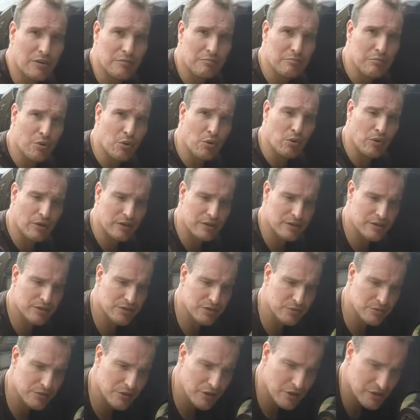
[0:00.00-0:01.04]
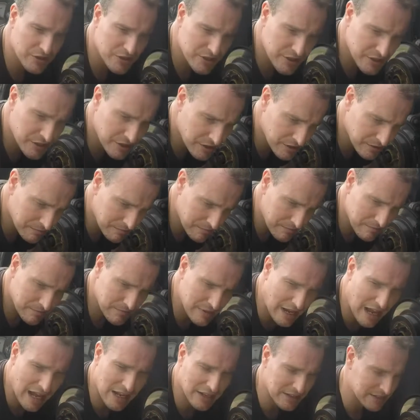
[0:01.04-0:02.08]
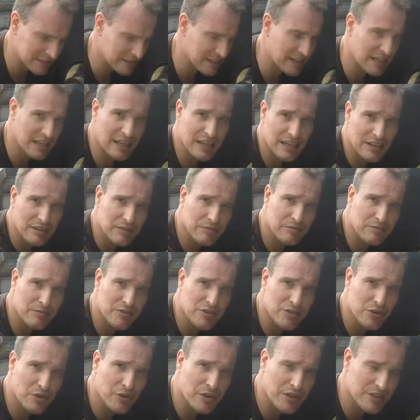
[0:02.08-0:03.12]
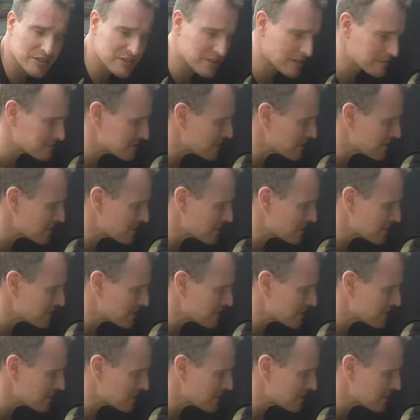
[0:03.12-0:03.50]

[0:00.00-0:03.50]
and bolt, so not a Allen key and socket type